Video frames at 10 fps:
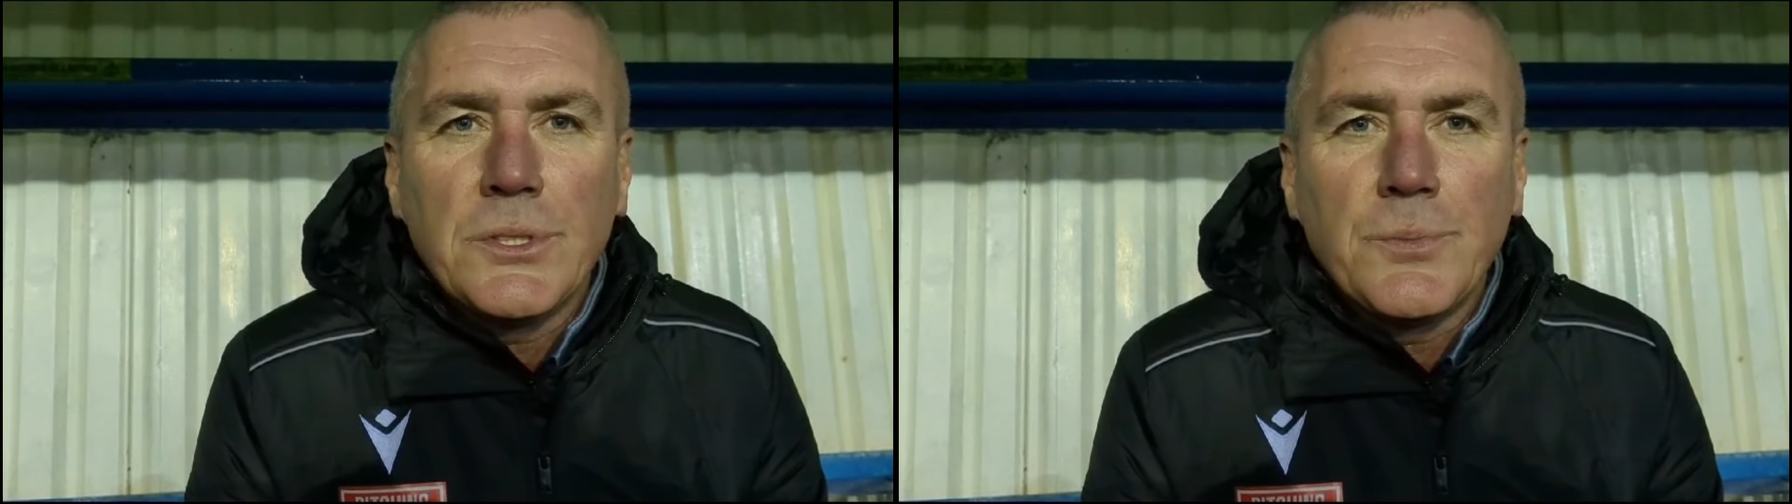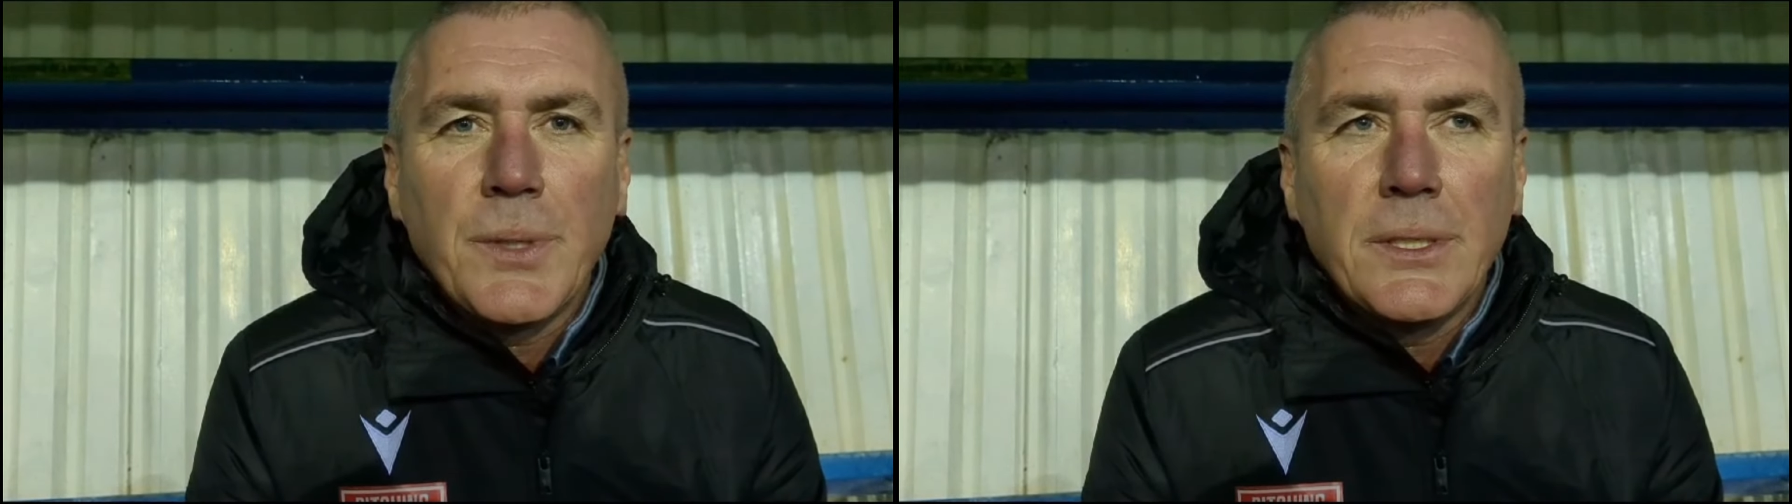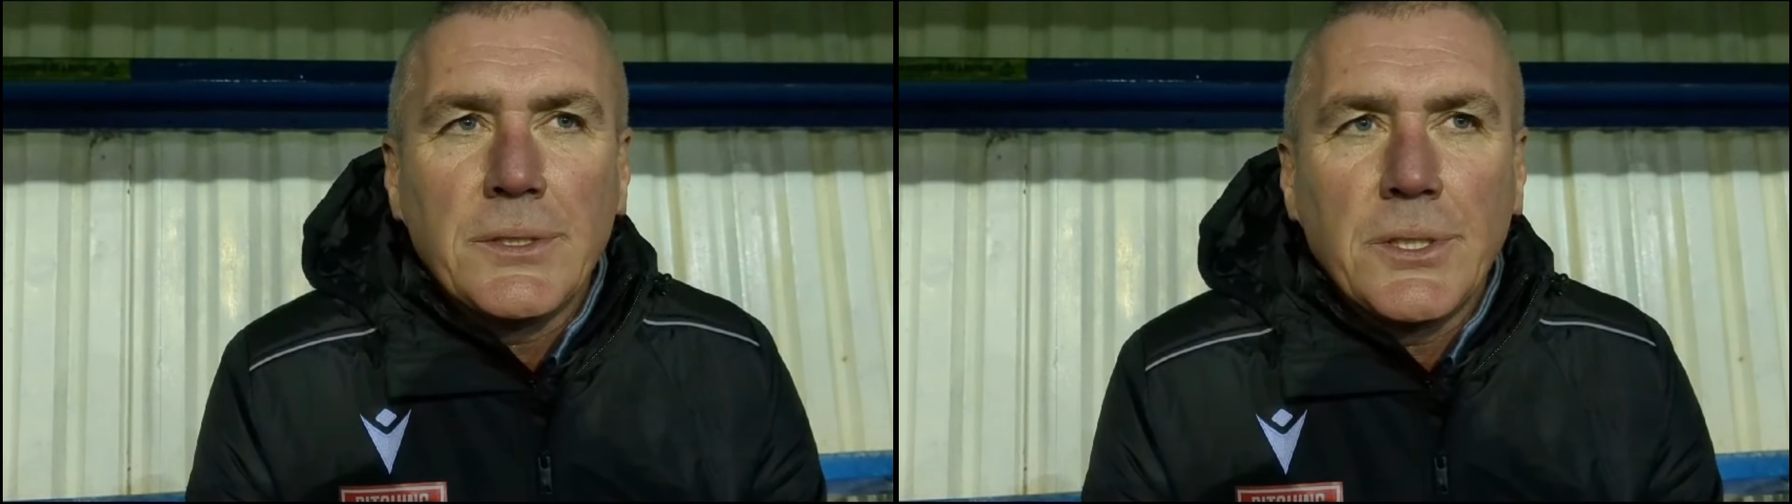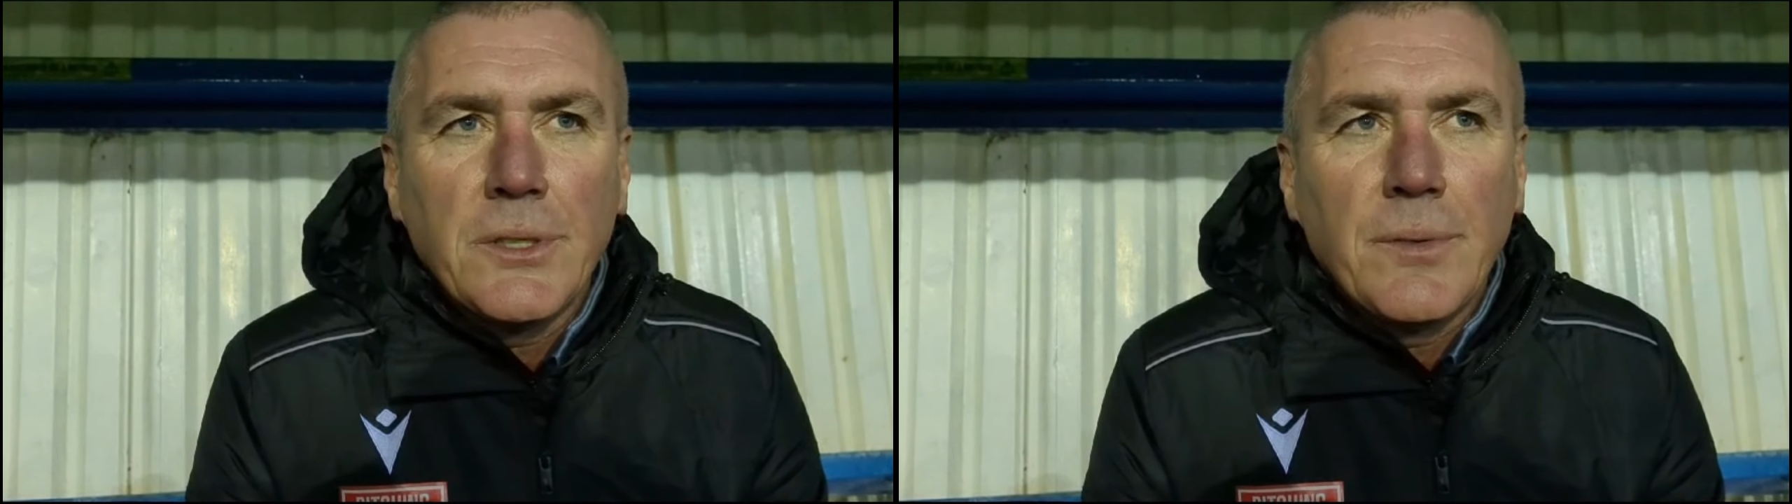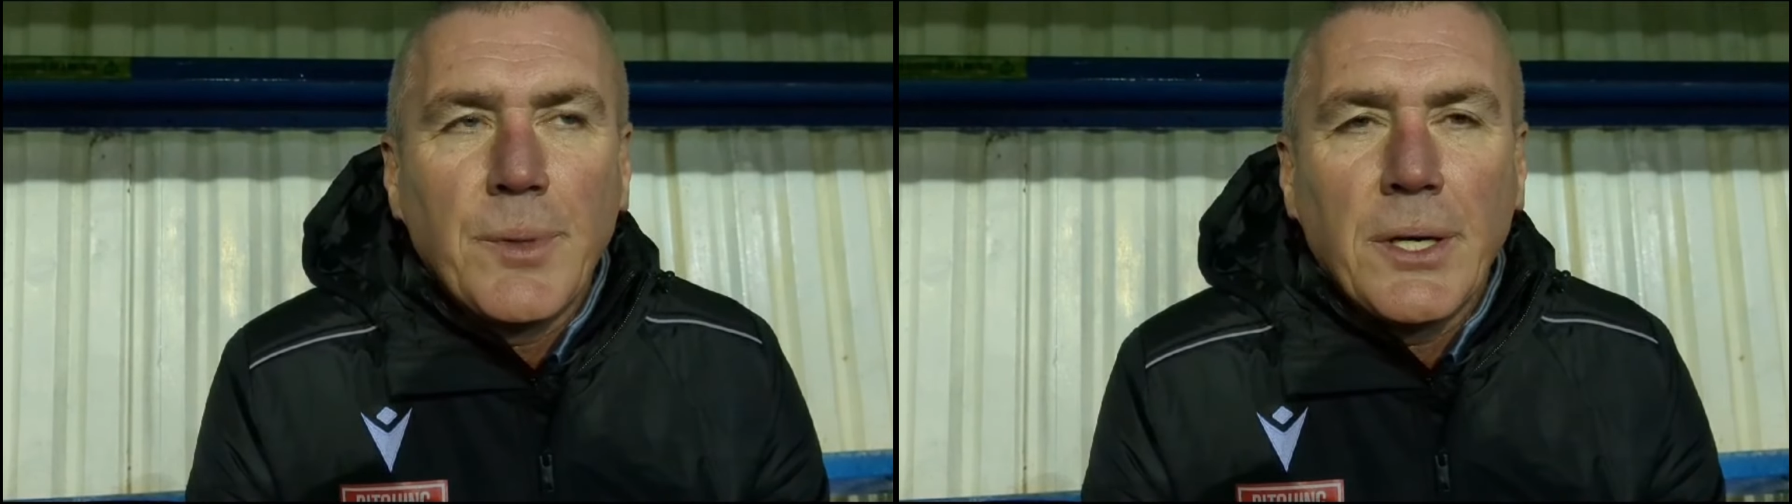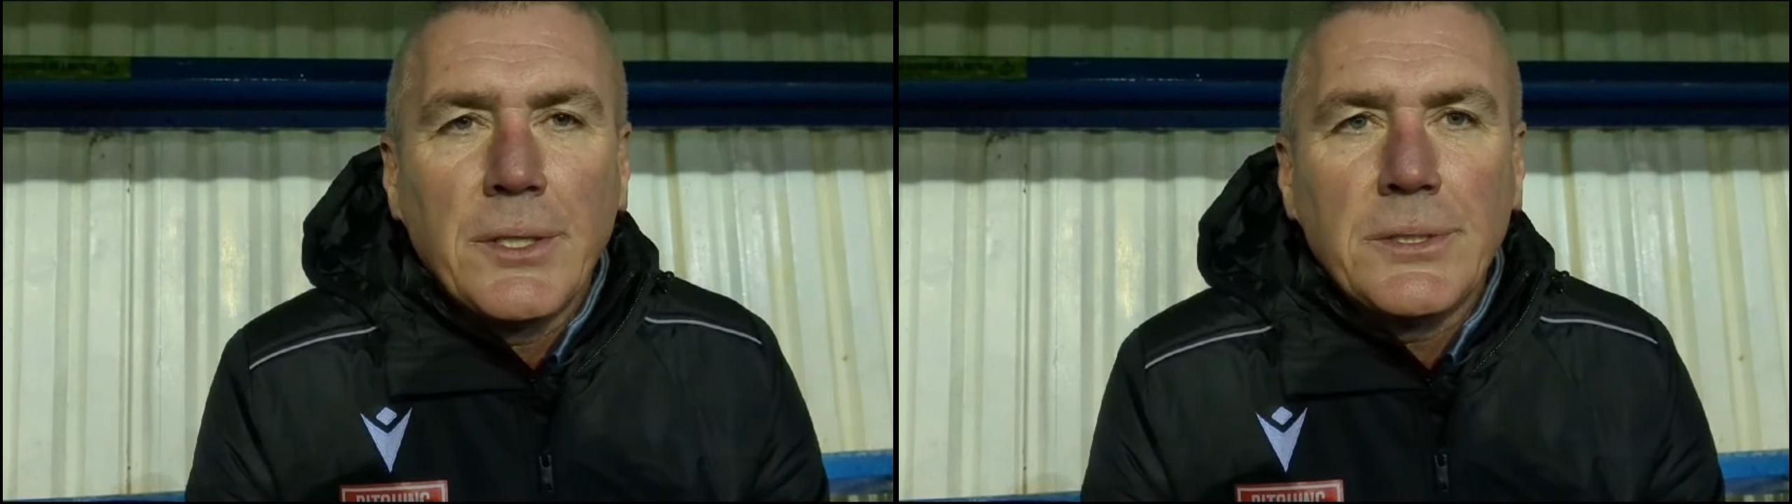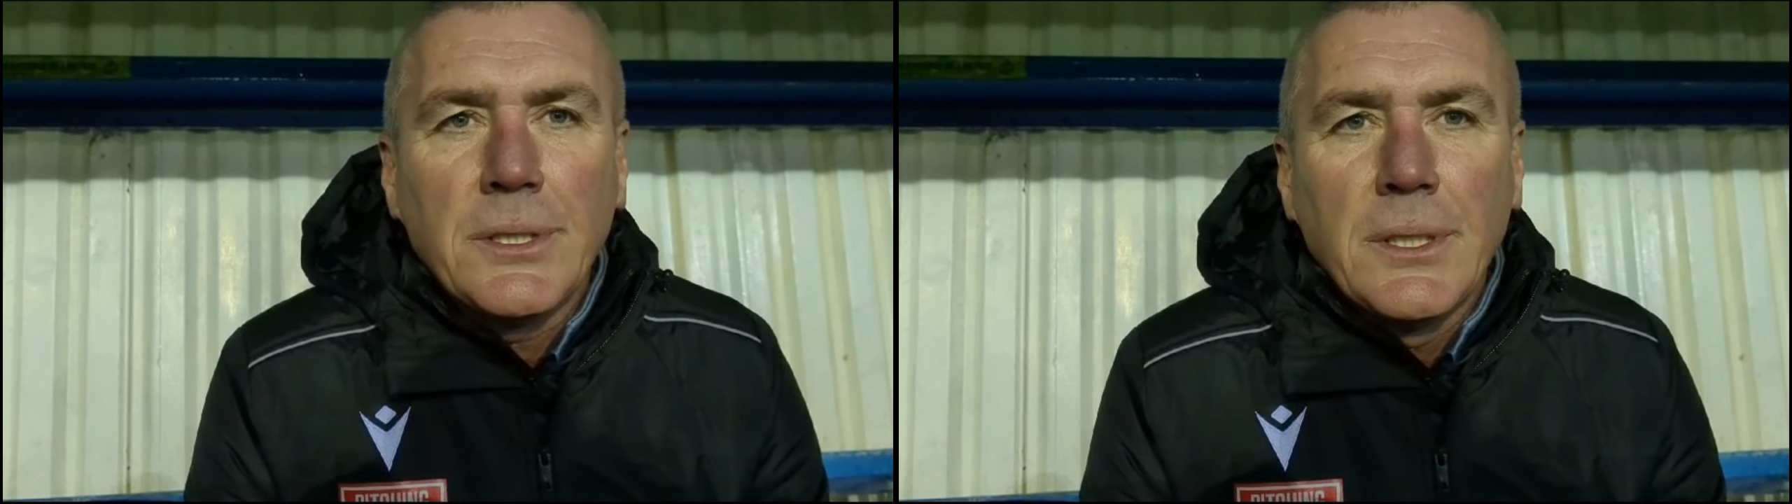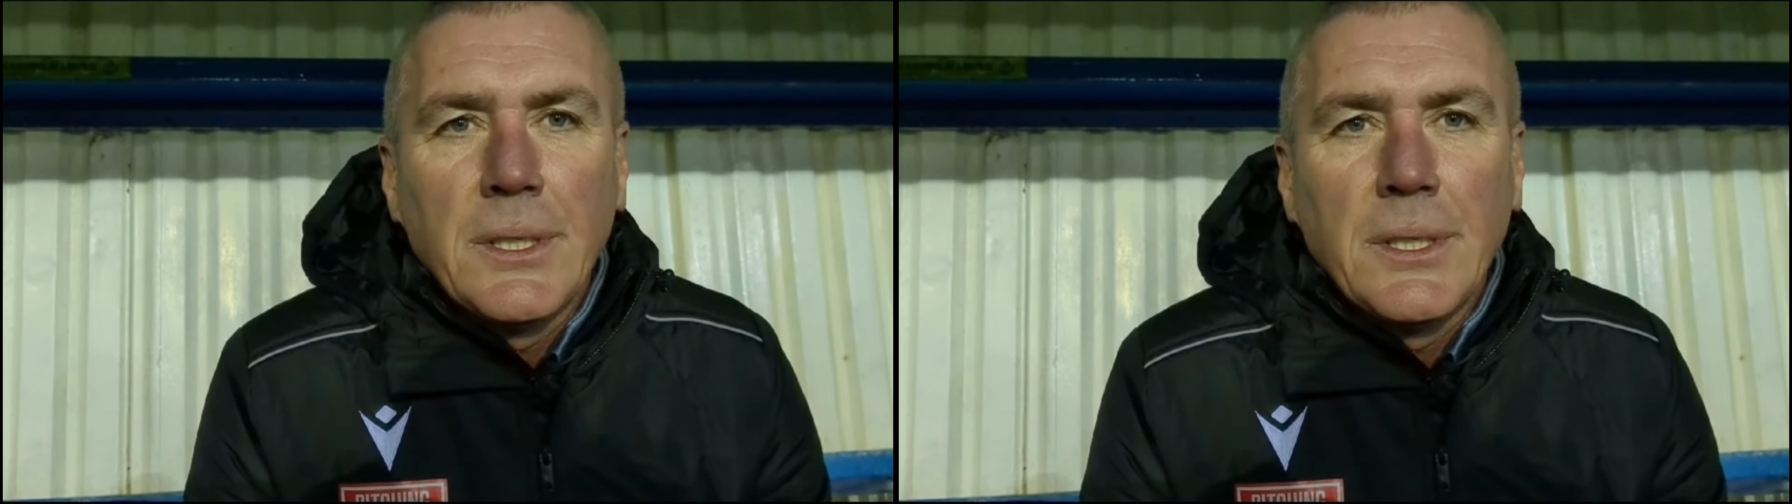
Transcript: and spreading it to the other boys.